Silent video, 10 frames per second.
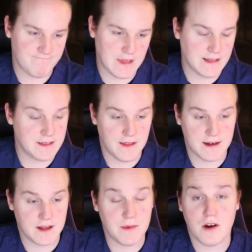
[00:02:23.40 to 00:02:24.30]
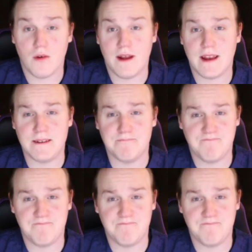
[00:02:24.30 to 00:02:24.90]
I saw that coming already.